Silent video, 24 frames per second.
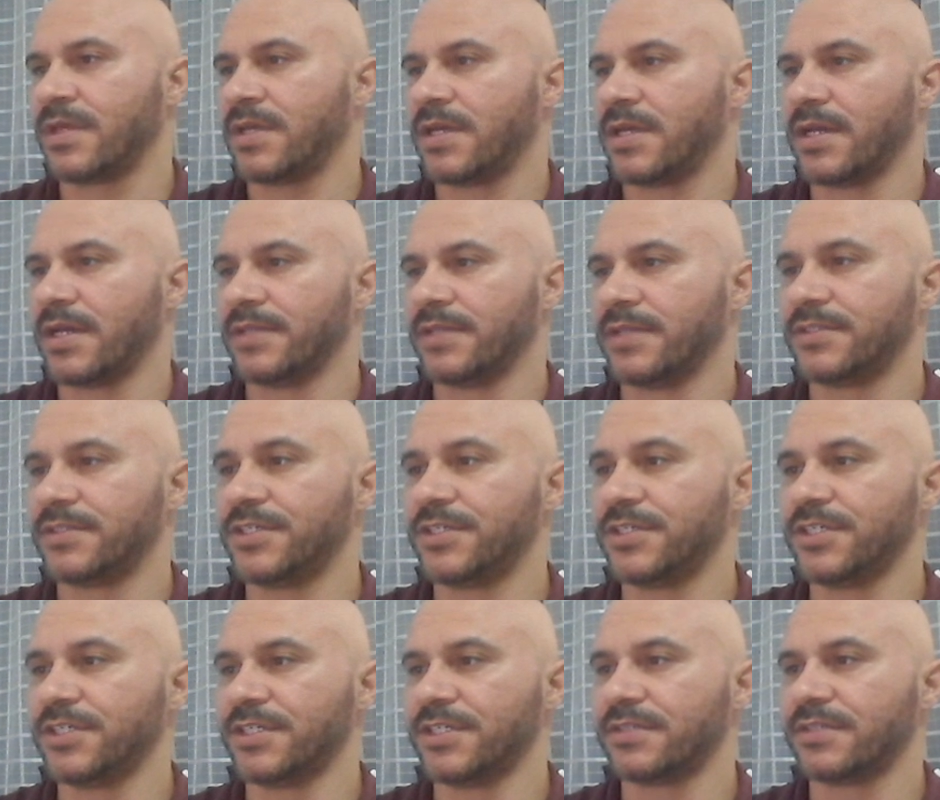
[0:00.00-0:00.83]
and
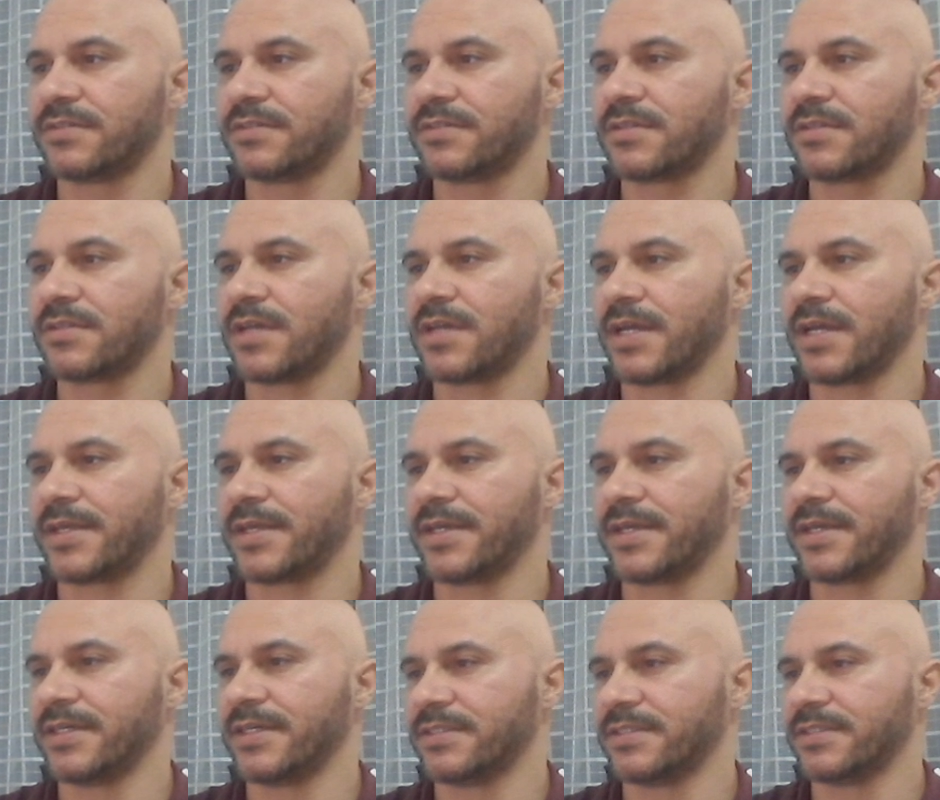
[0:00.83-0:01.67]
here I
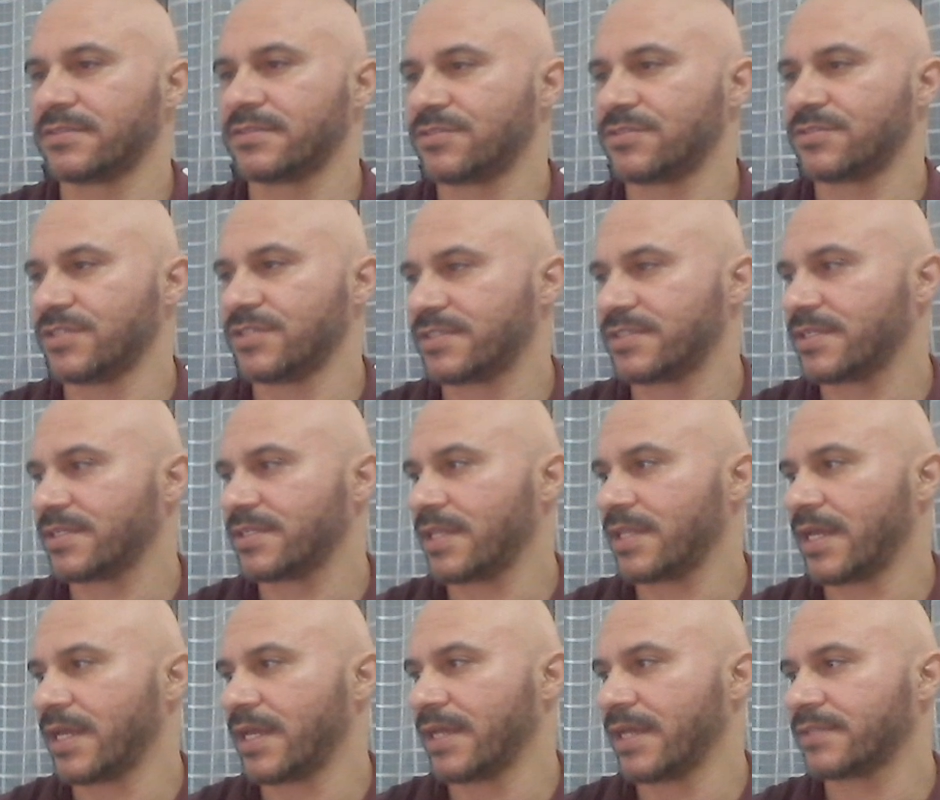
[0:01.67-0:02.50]
can just
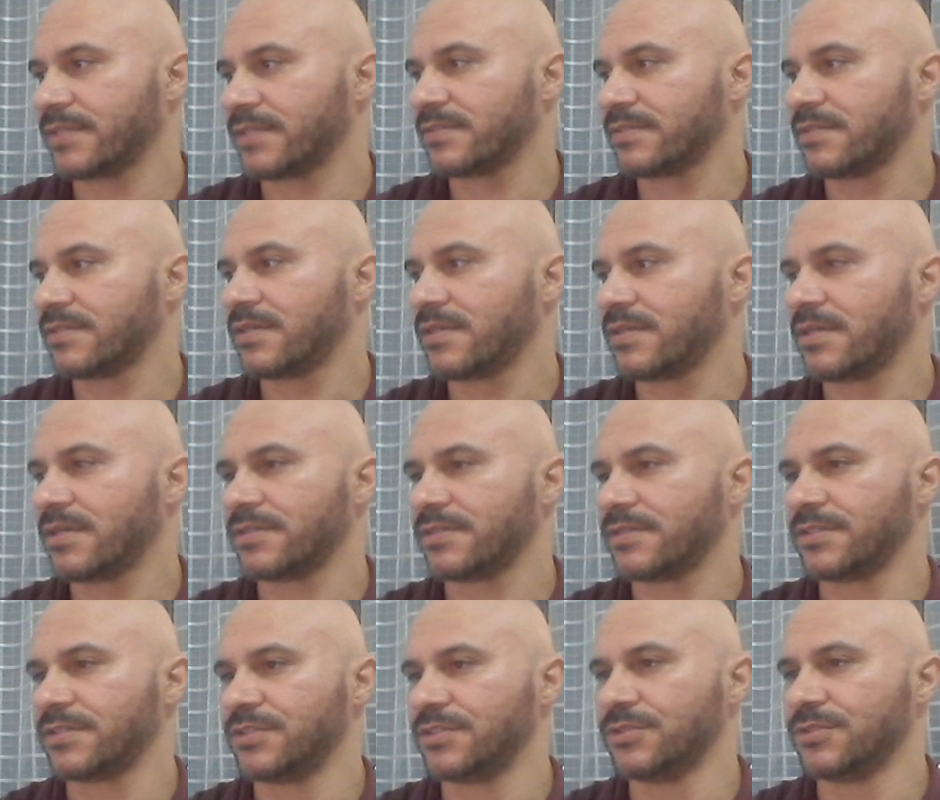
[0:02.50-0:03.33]
select
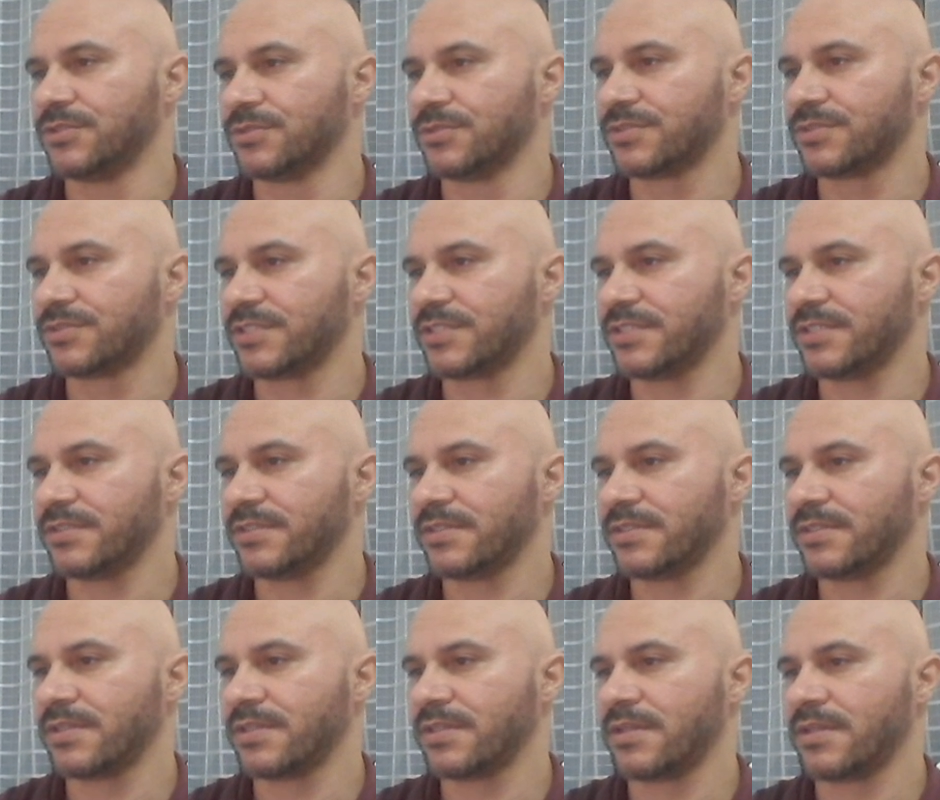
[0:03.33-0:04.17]
the user
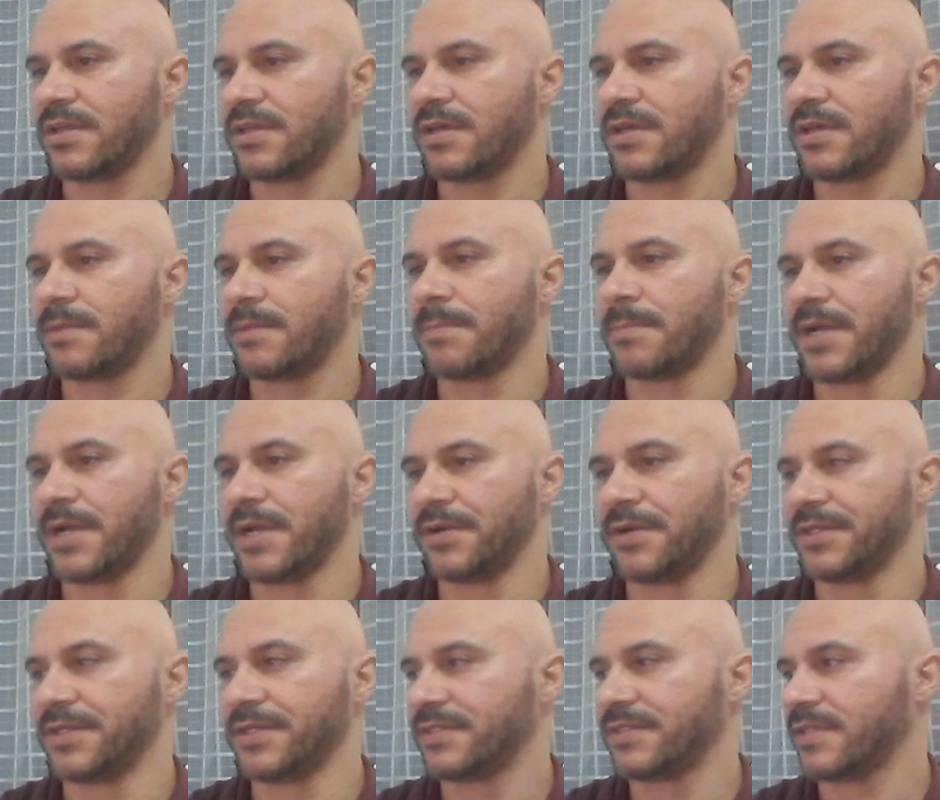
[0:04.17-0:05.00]

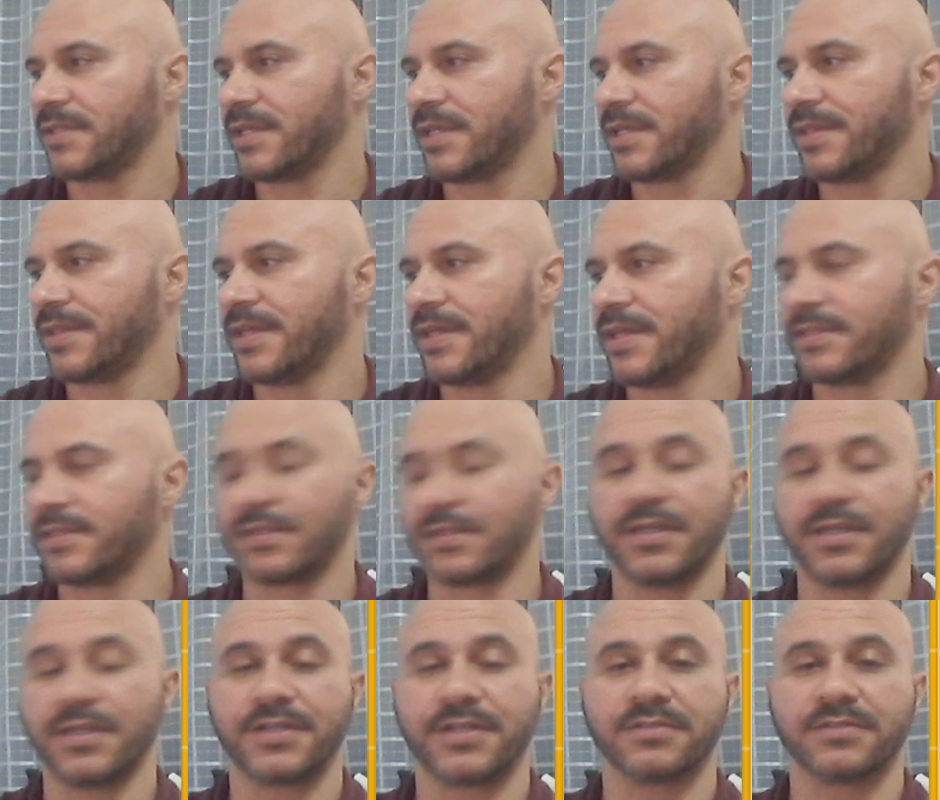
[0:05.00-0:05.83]
Mary and then
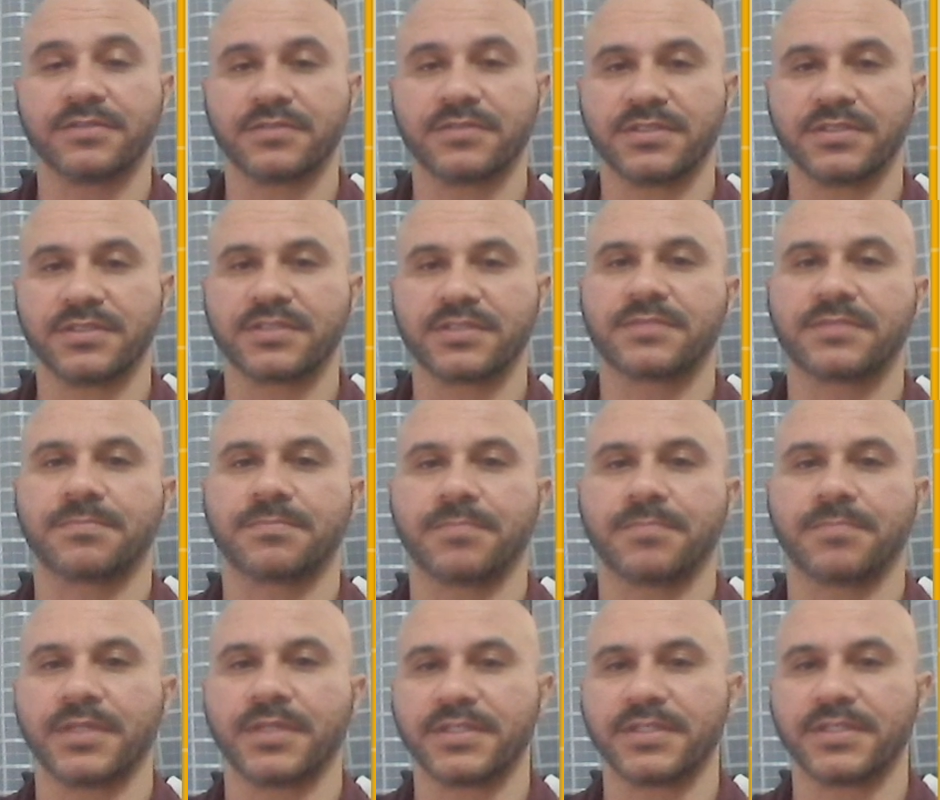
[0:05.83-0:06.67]
click on this
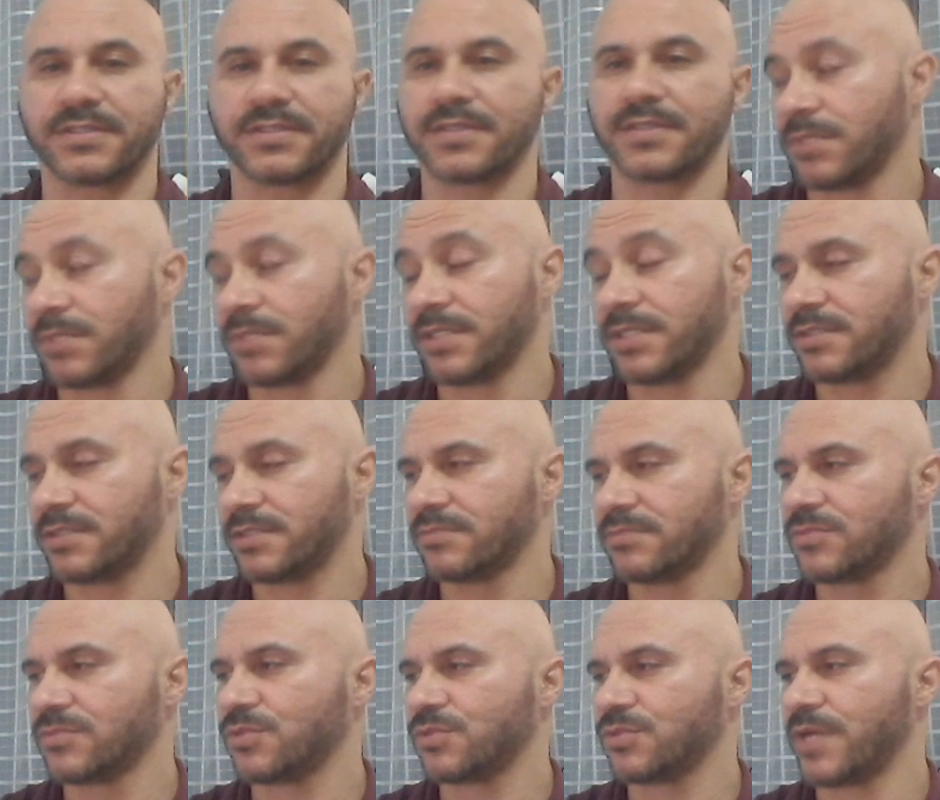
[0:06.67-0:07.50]
plus
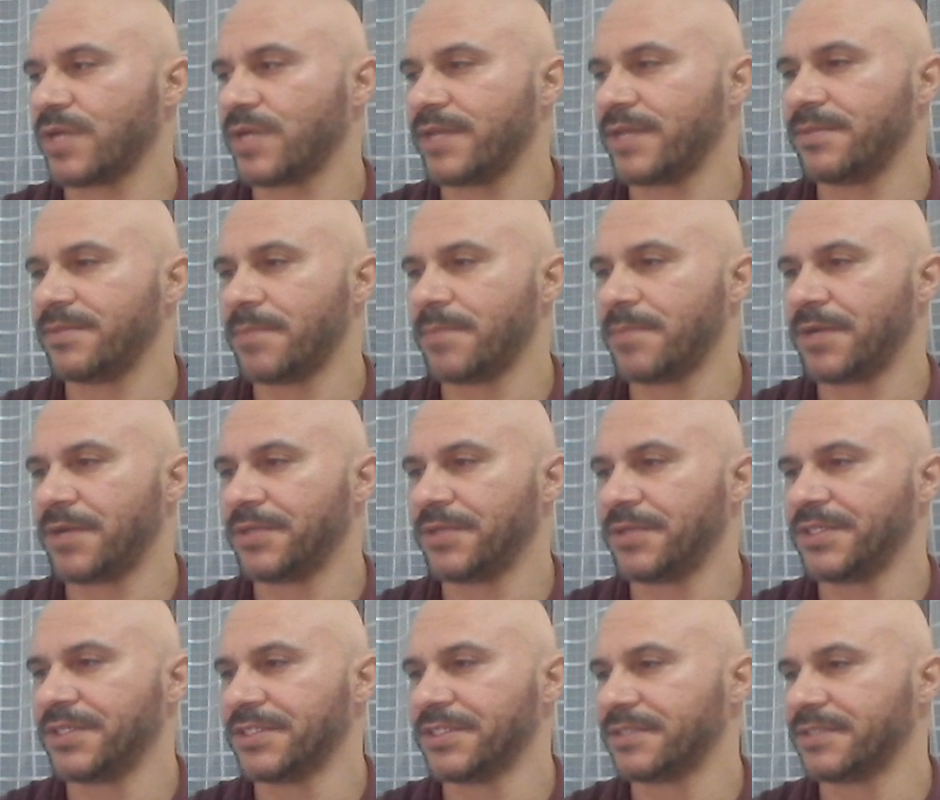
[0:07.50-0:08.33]
button to add the
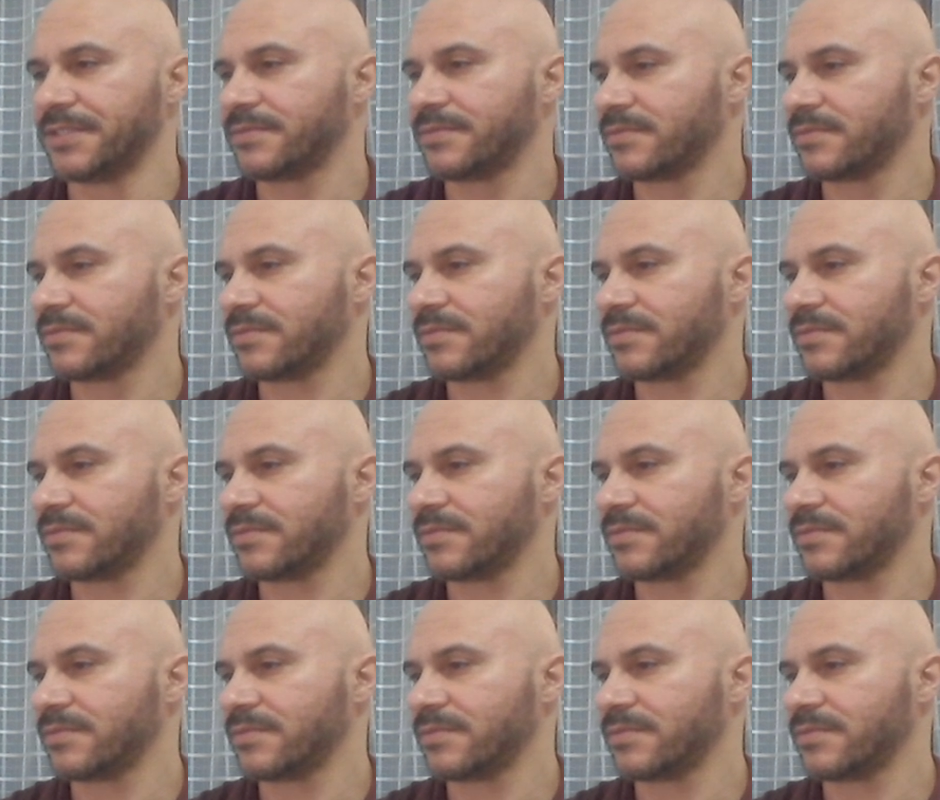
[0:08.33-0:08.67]
Mary here.